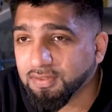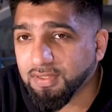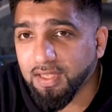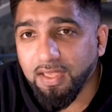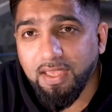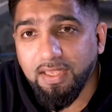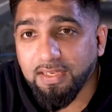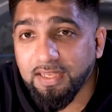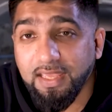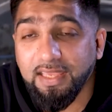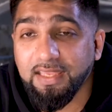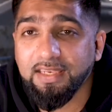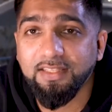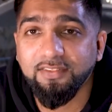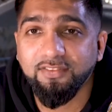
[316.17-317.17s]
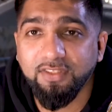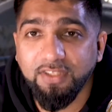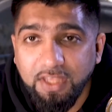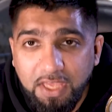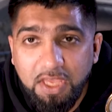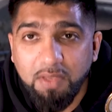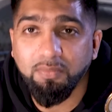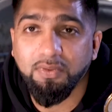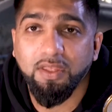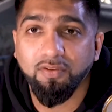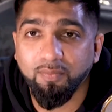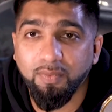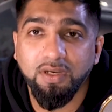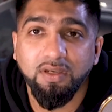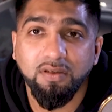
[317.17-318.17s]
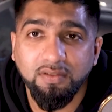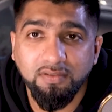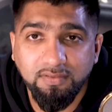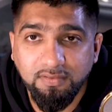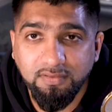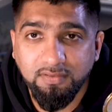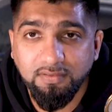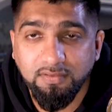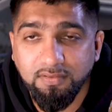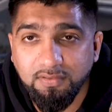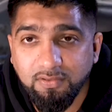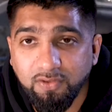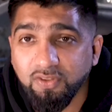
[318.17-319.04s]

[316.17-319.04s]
just in his name there's miracles,